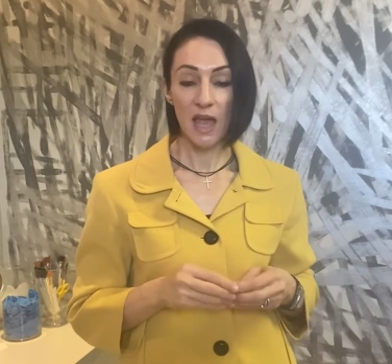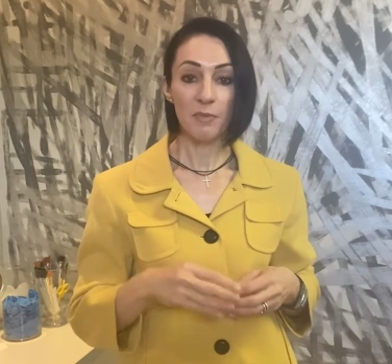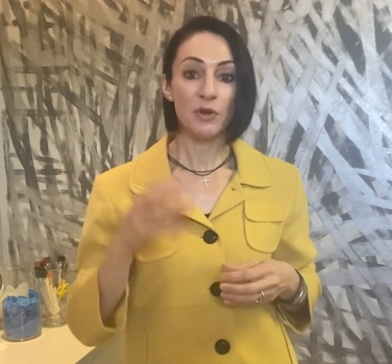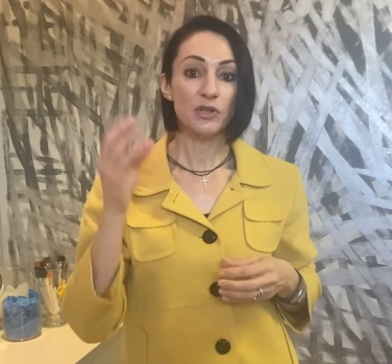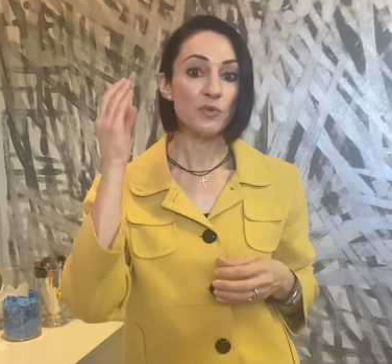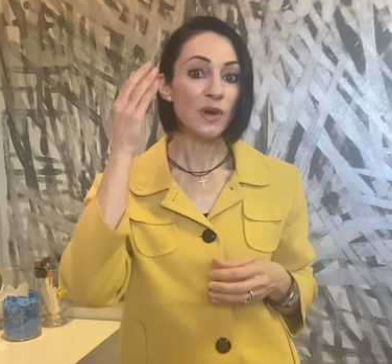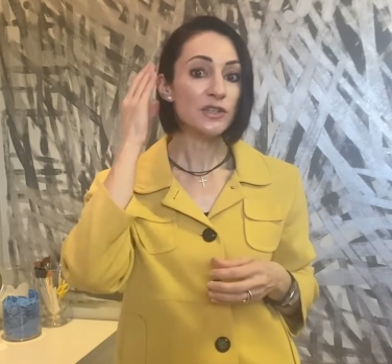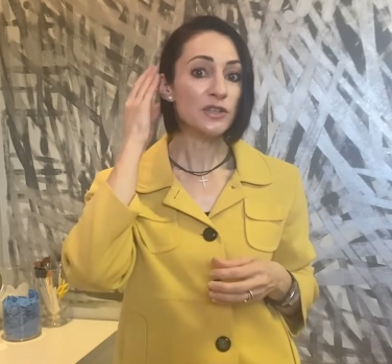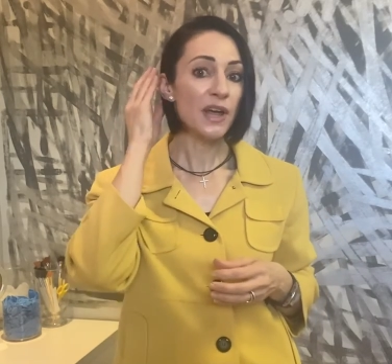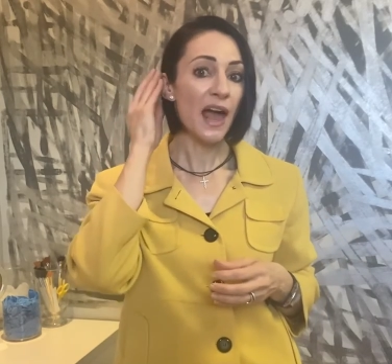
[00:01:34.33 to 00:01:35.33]
Because you want
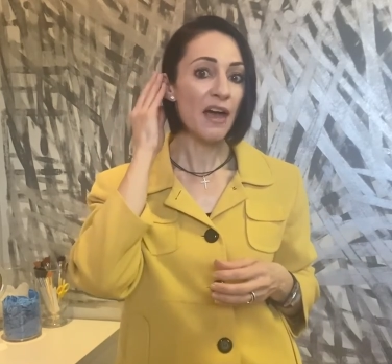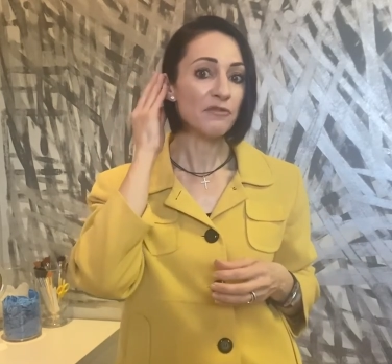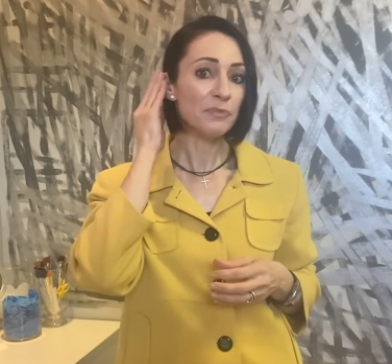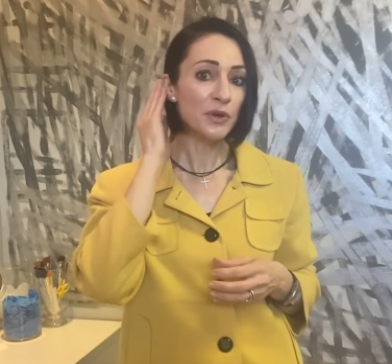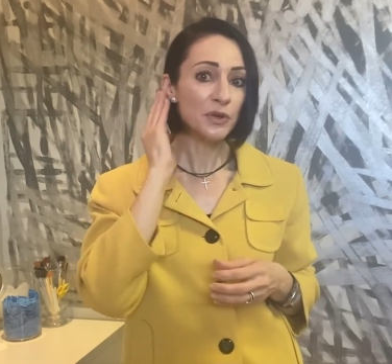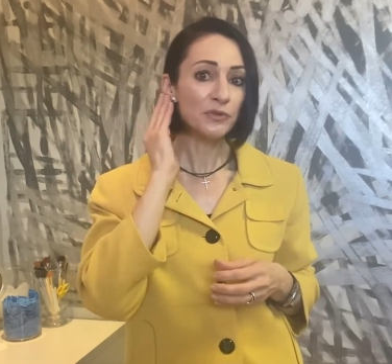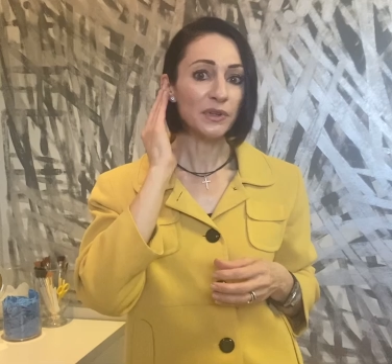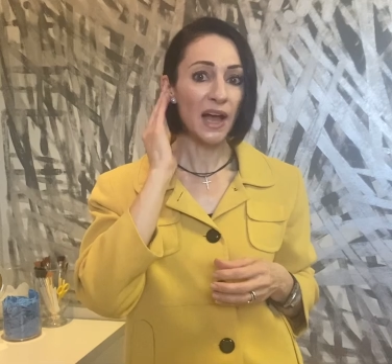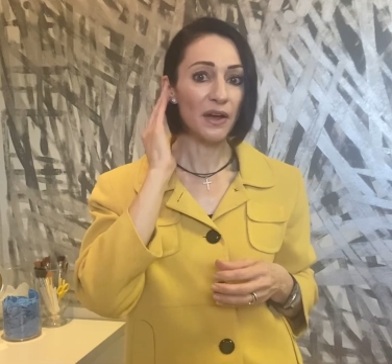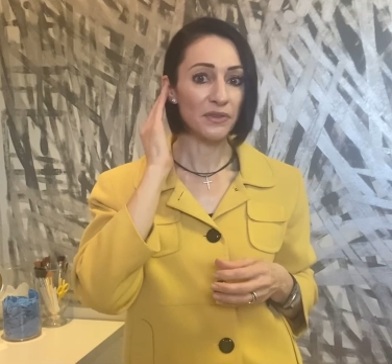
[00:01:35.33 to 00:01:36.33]
to have beautiful,
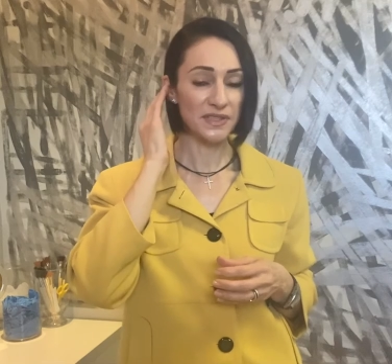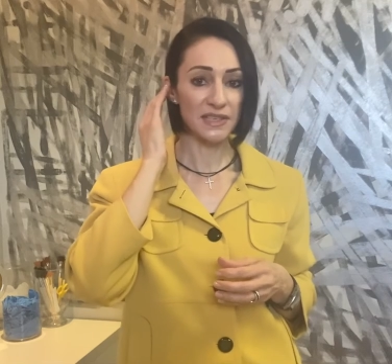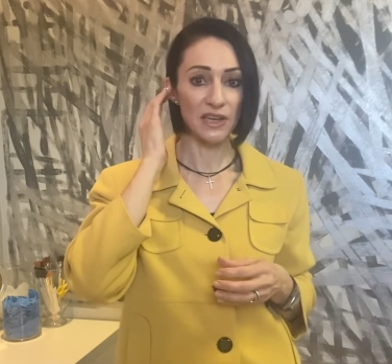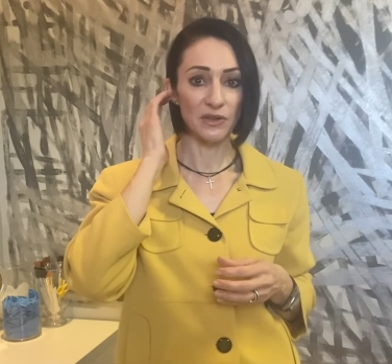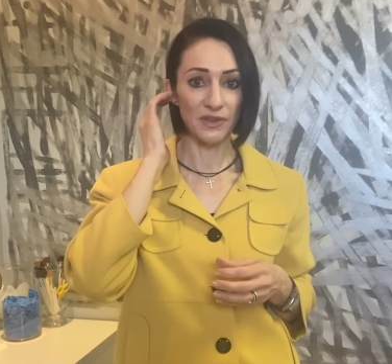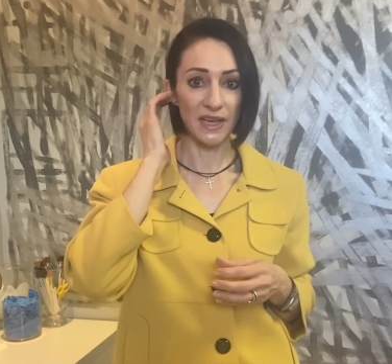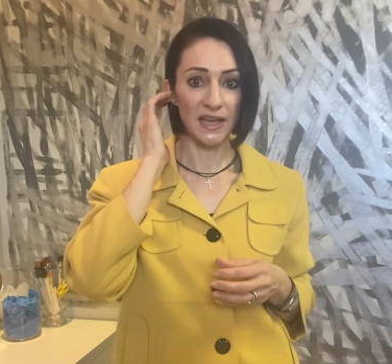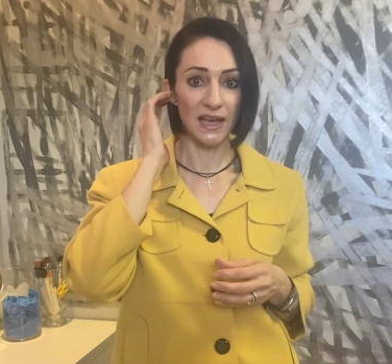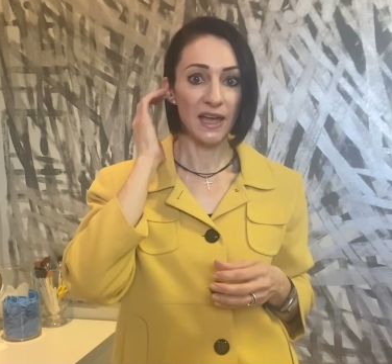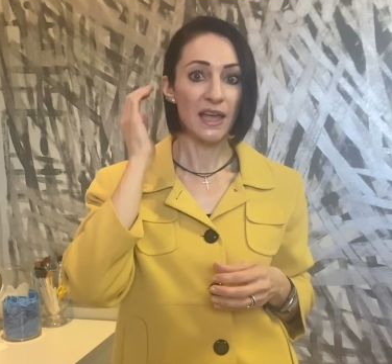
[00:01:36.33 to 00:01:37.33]
healthy skin on the
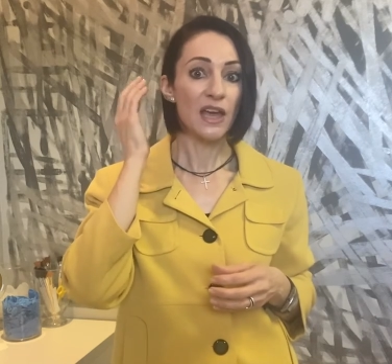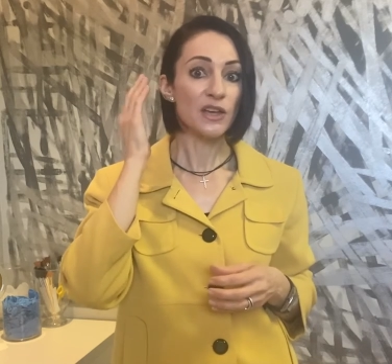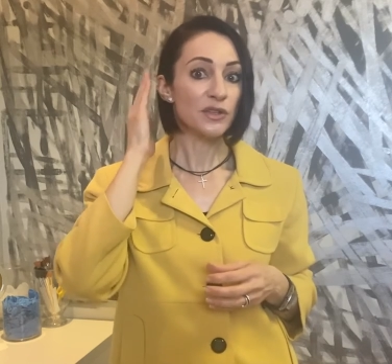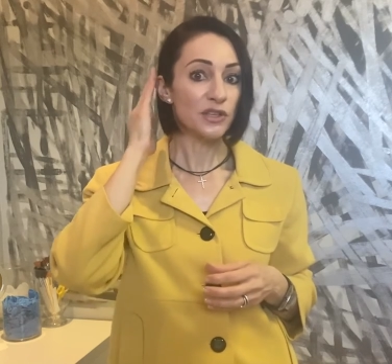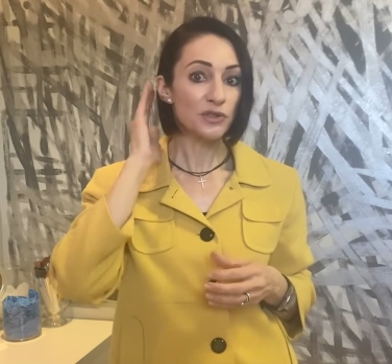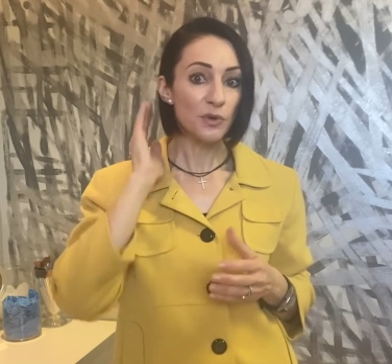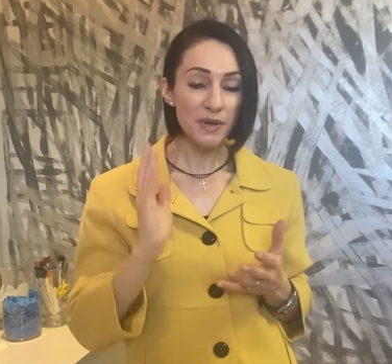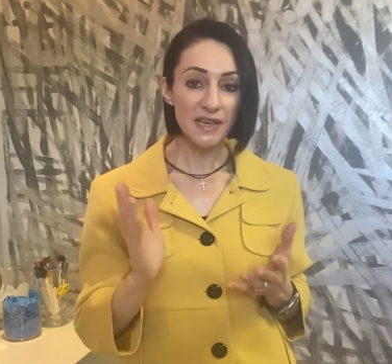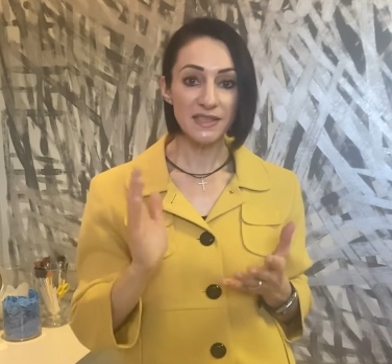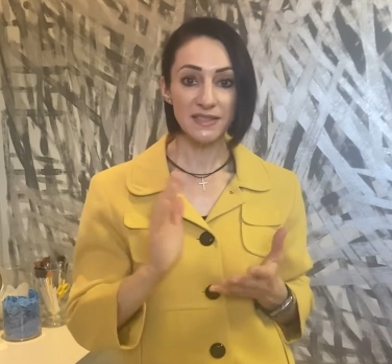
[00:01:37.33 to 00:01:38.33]
ear so that your
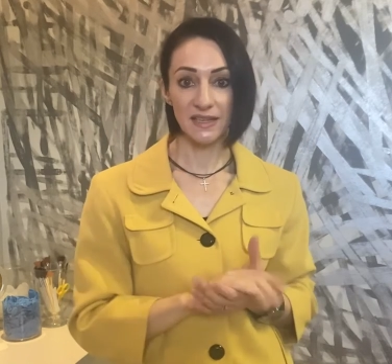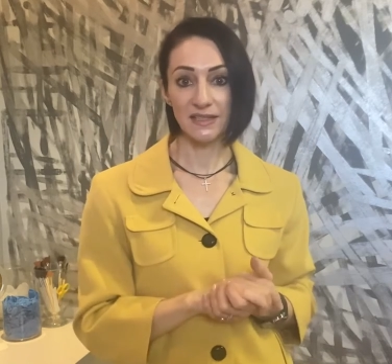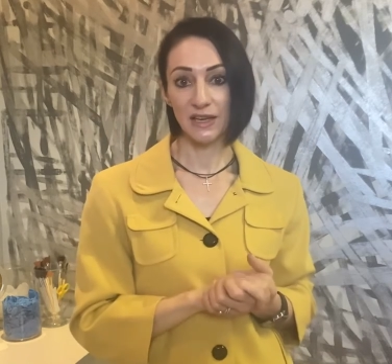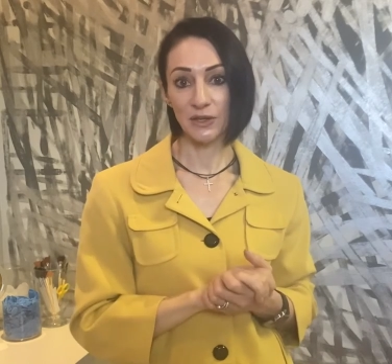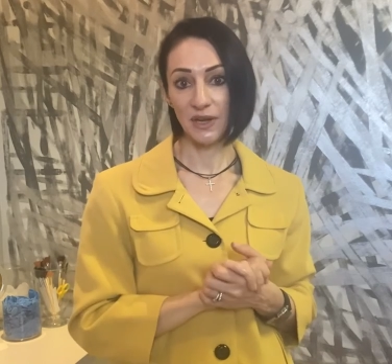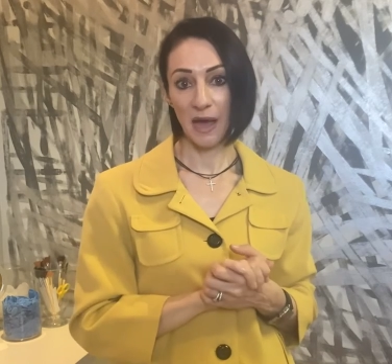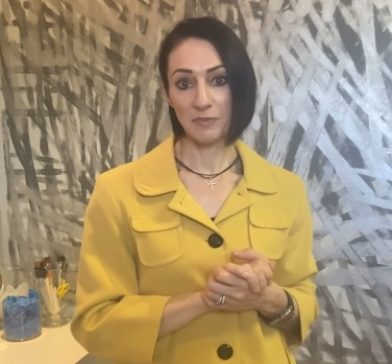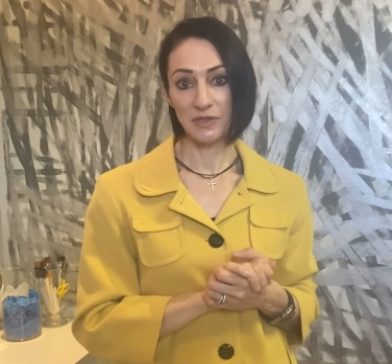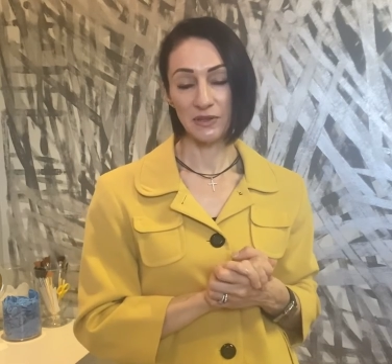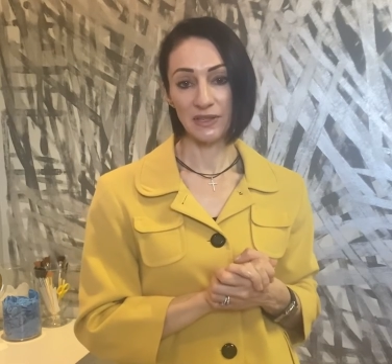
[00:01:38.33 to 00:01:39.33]
piercings can look
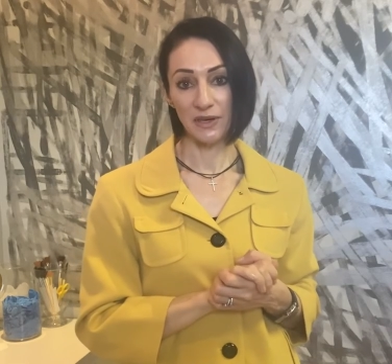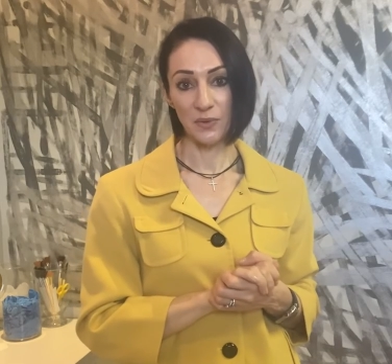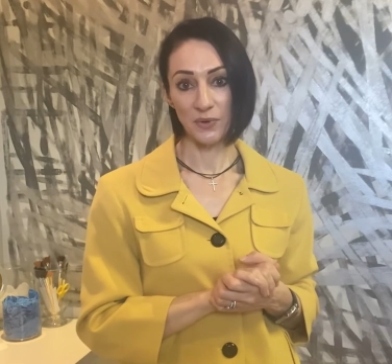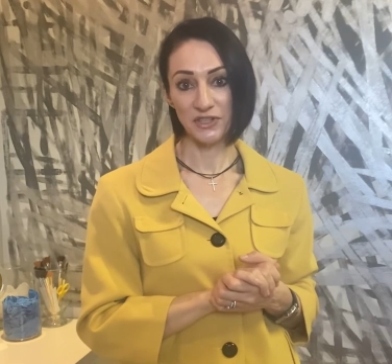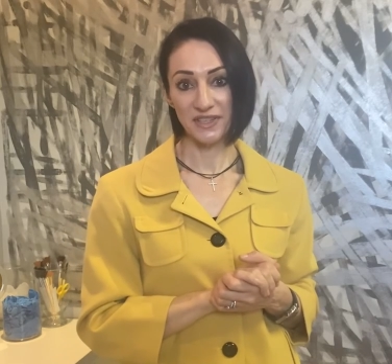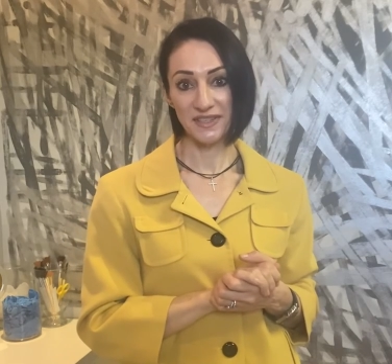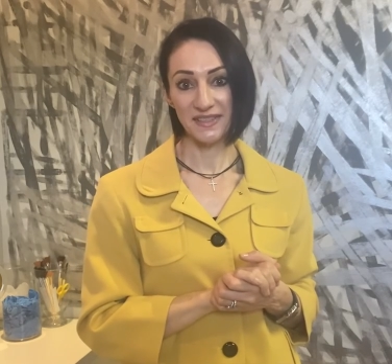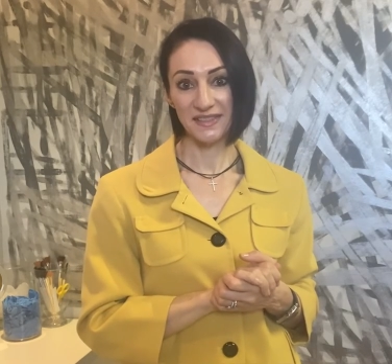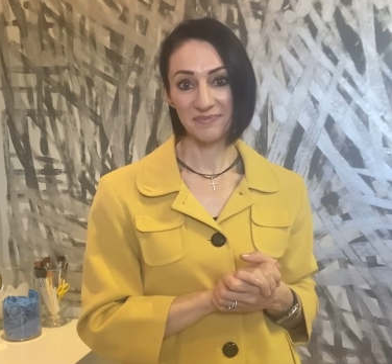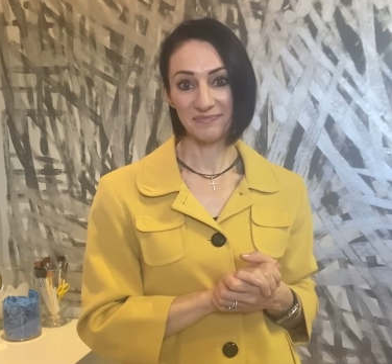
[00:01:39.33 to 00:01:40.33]
absolutely
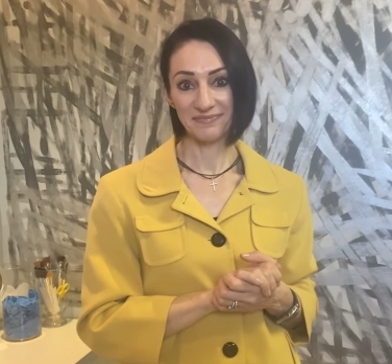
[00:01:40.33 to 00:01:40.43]
gorgeous.